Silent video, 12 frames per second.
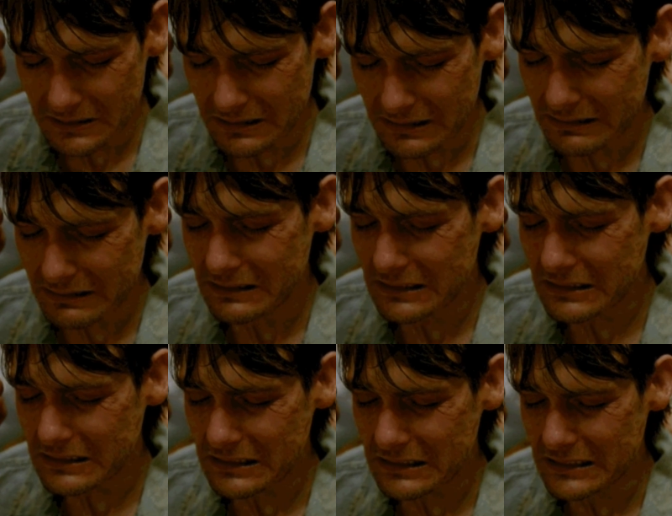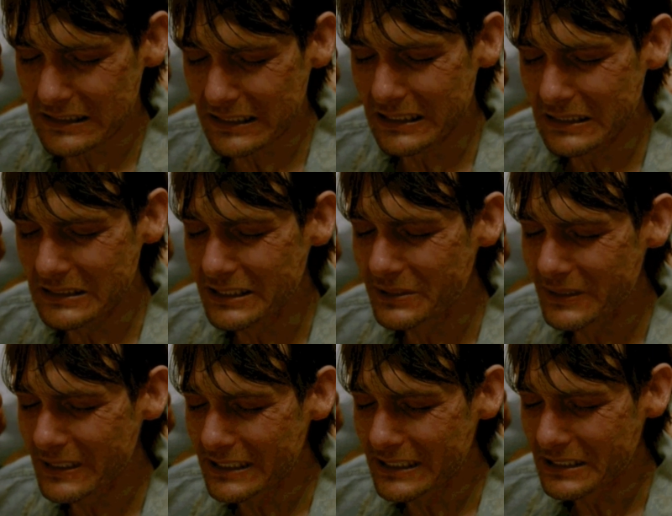of fairness. It
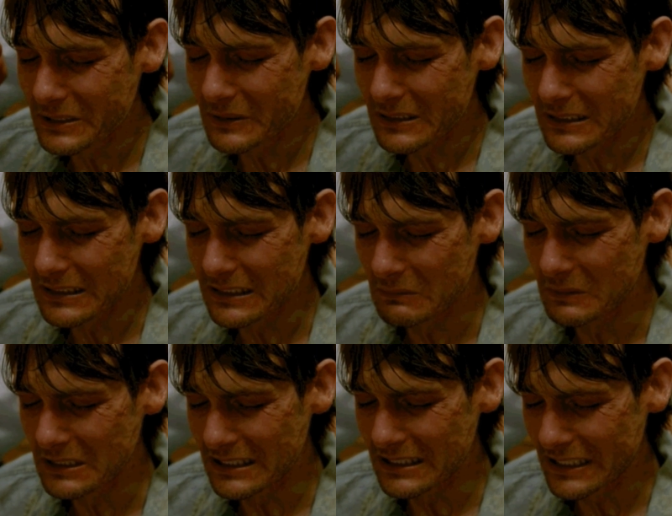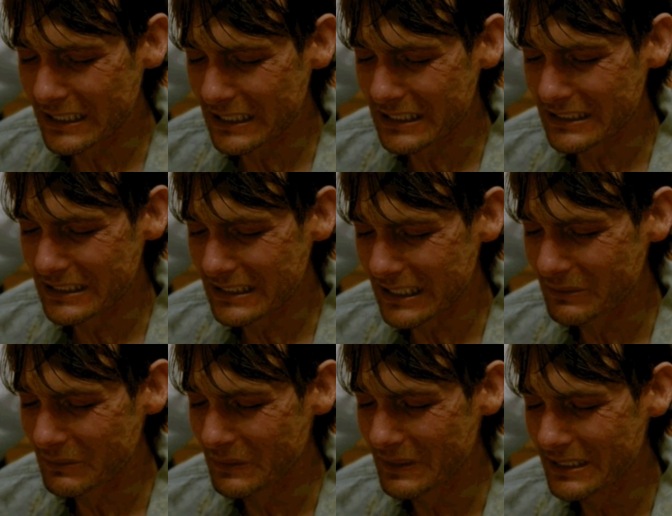includes any statement whose purpose is to
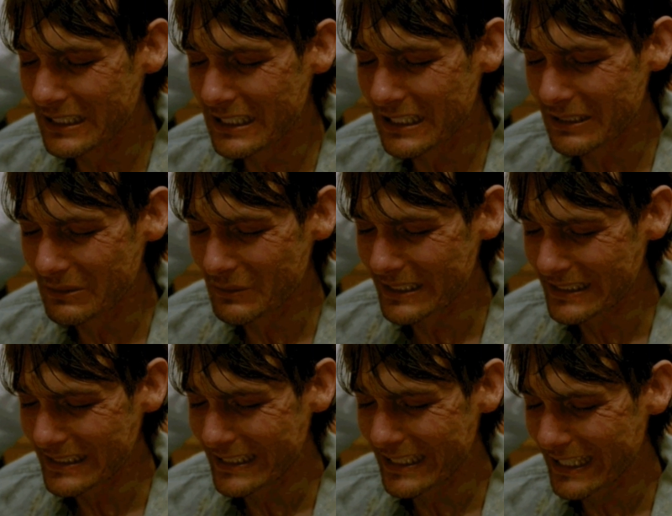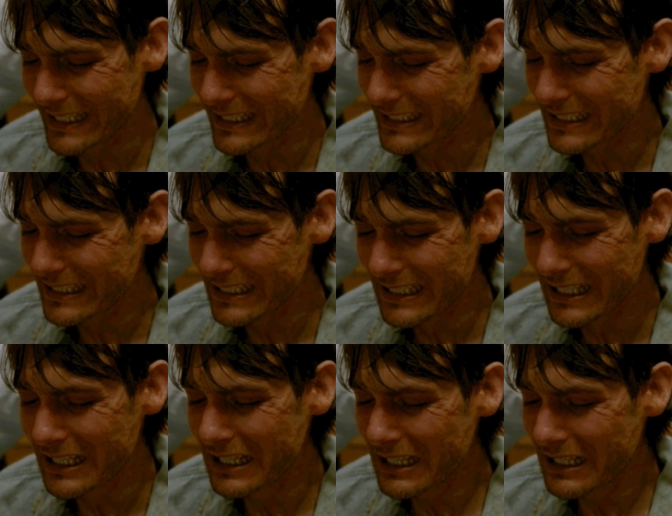get you onto the other party's side.
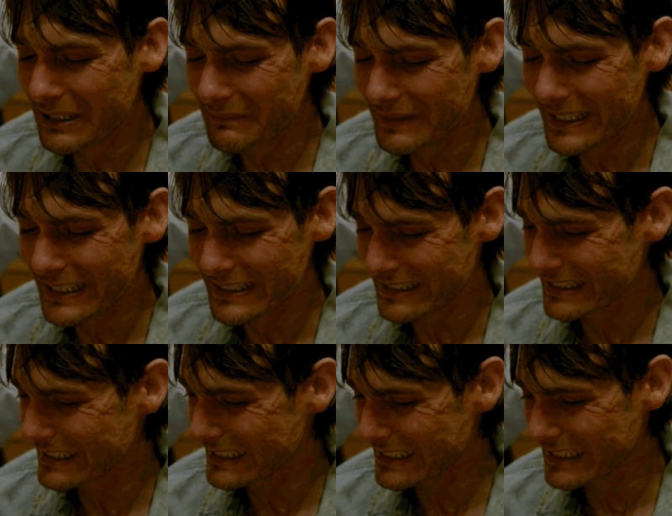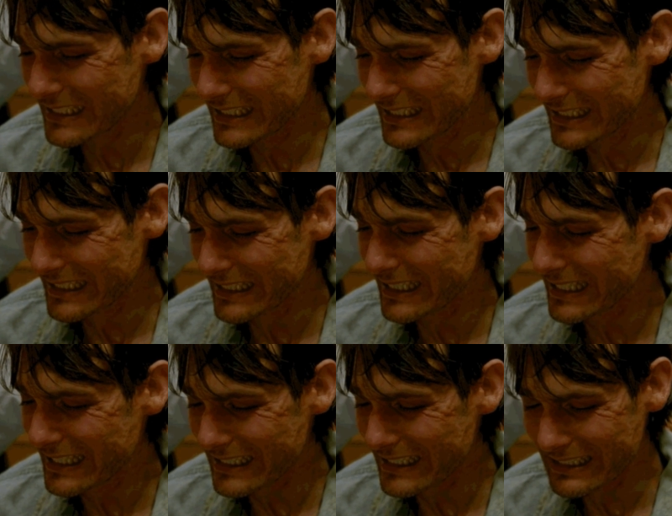For example,
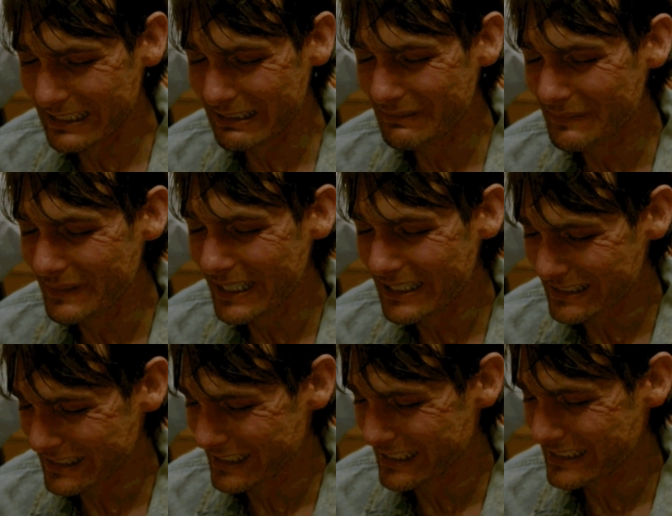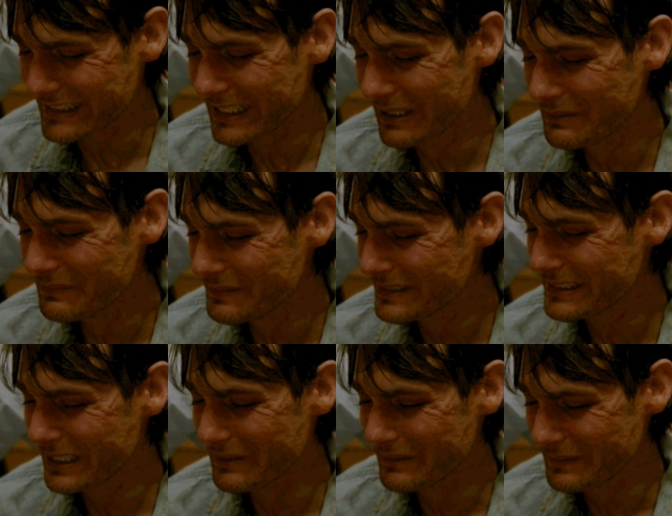let's be fair, you cannot expect a
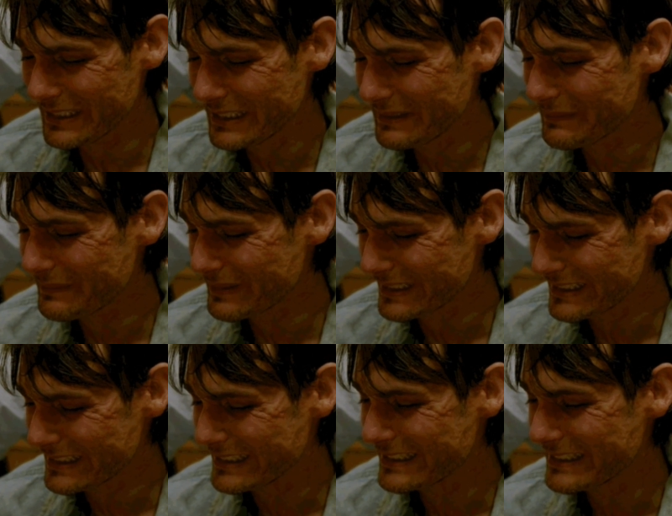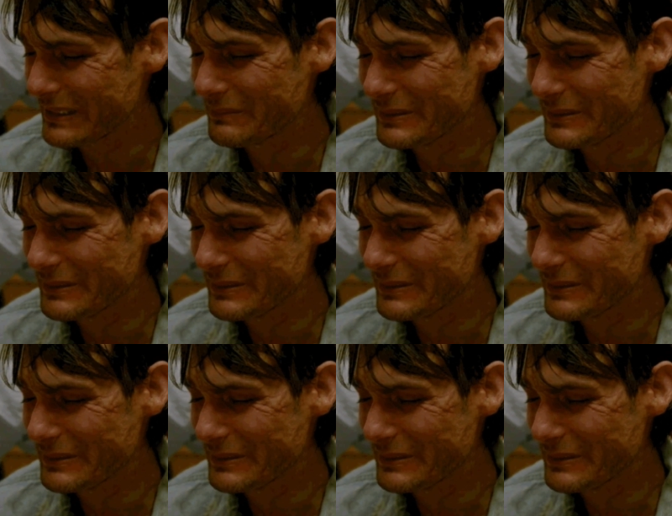firm price with the problems in the